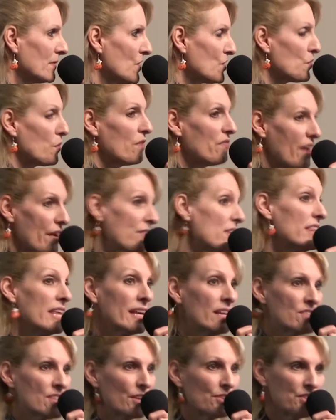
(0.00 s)
So if
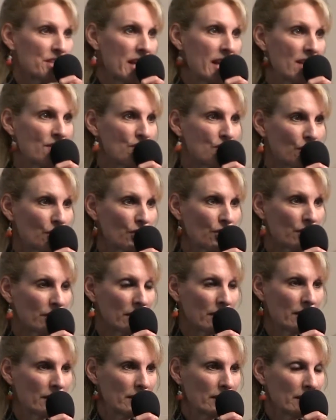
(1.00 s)
everything is our teacher,
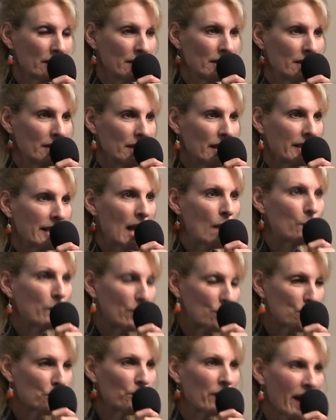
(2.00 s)
can
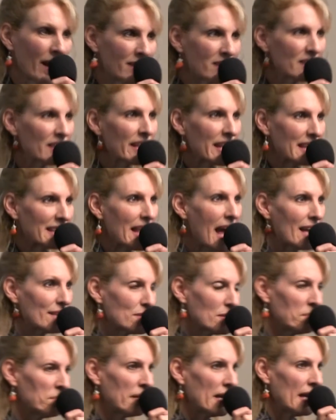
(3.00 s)
we translate
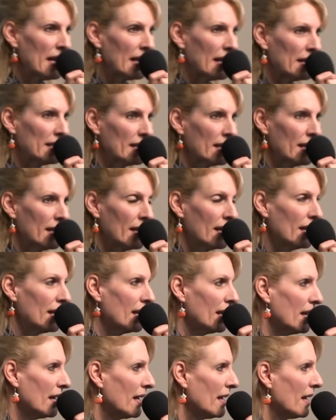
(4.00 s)
that to mean
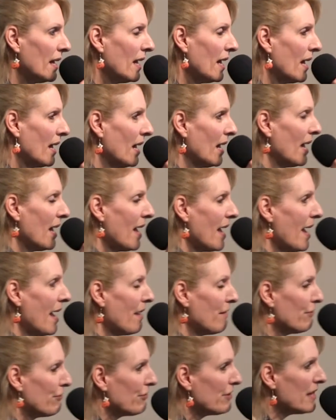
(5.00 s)

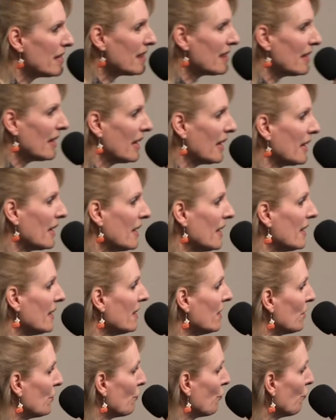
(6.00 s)
everything
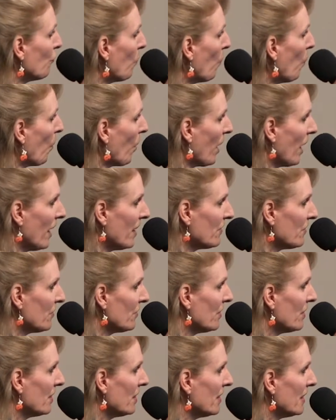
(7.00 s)
is for
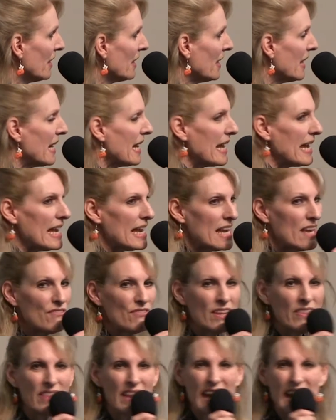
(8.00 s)
us,
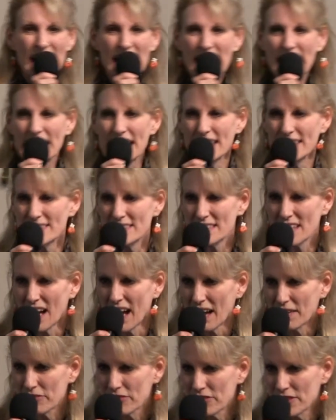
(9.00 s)
even the icky
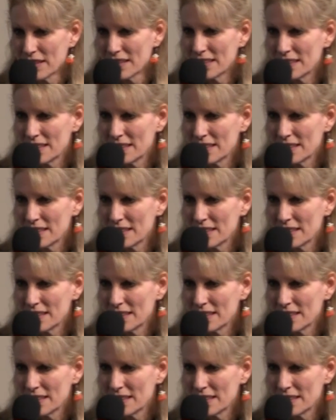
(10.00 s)
stuff?